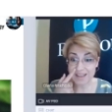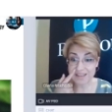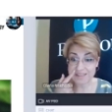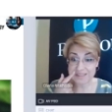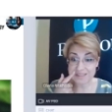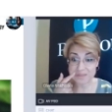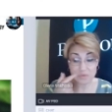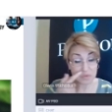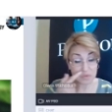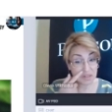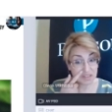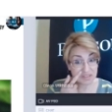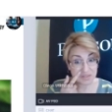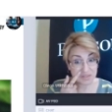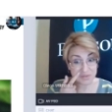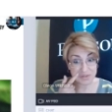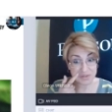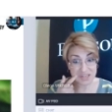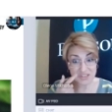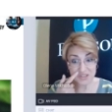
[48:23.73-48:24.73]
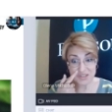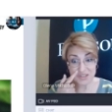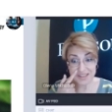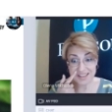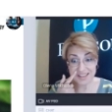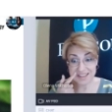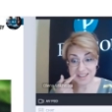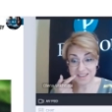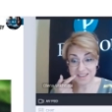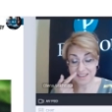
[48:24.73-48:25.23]
And well,
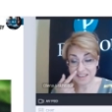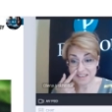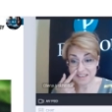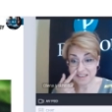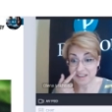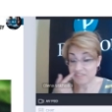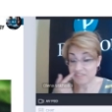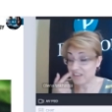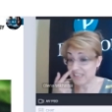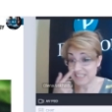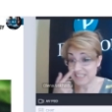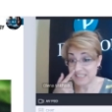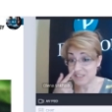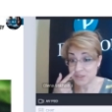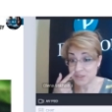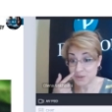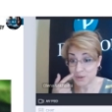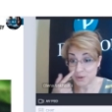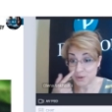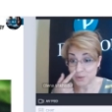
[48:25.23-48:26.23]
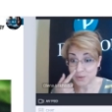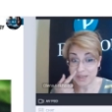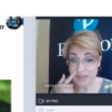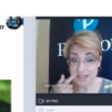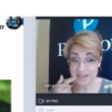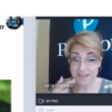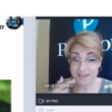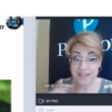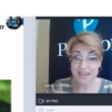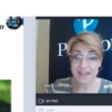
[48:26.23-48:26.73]
strangely enough, I didn't know
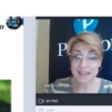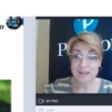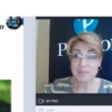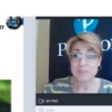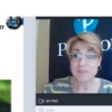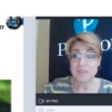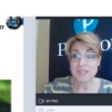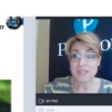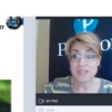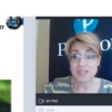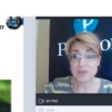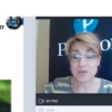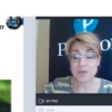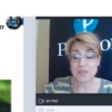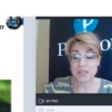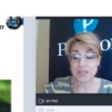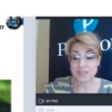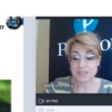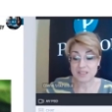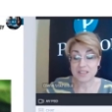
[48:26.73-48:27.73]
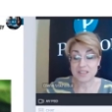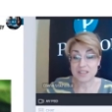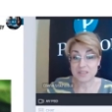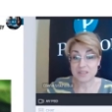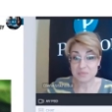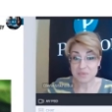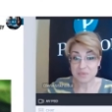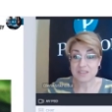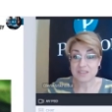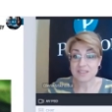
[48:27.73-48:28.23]
it. So it
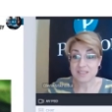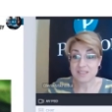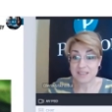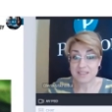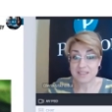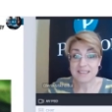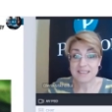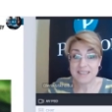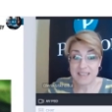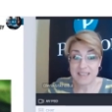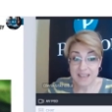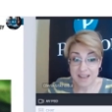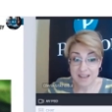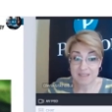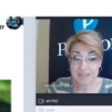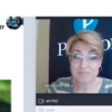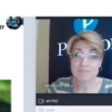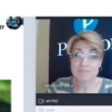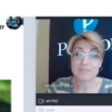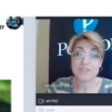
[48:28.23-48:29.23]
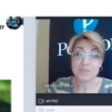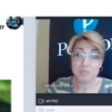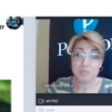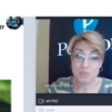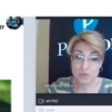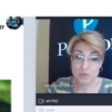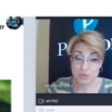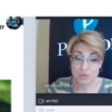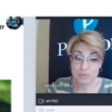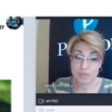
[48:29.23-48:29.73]
appears that, yeah, the
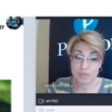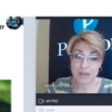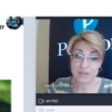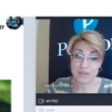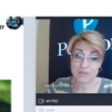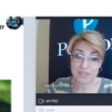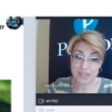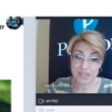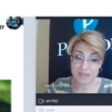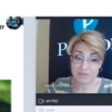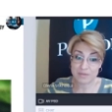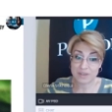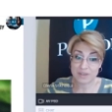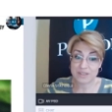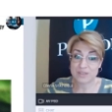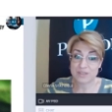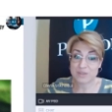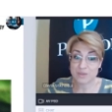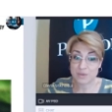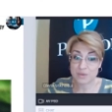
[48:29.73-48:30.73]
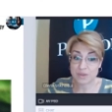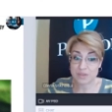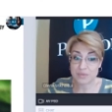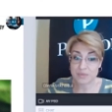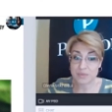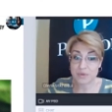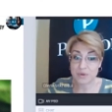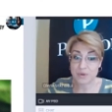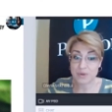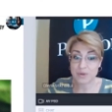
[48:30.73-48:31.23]
moon, Mount Everest,
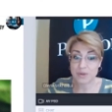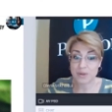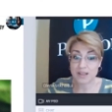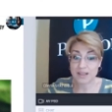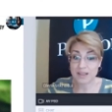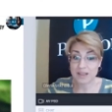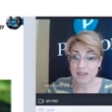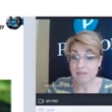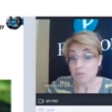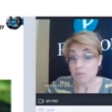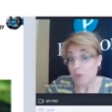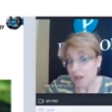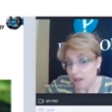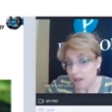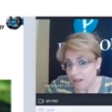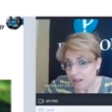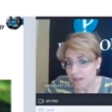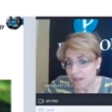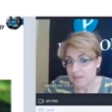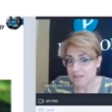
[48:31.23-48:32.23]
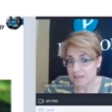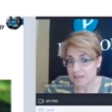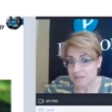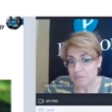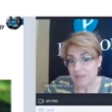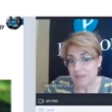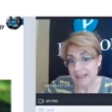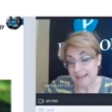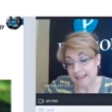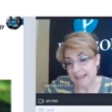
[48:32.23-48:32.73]
North Pole, well,
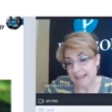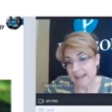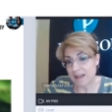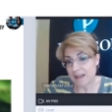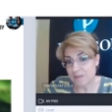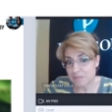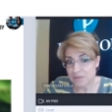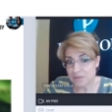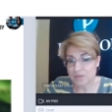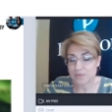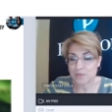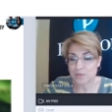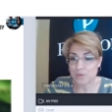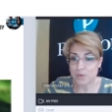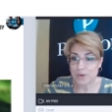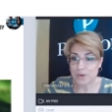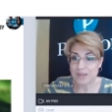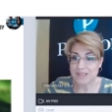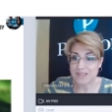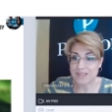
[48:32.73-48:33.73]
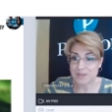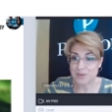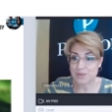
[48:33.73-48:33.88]
London Black Caps, of course.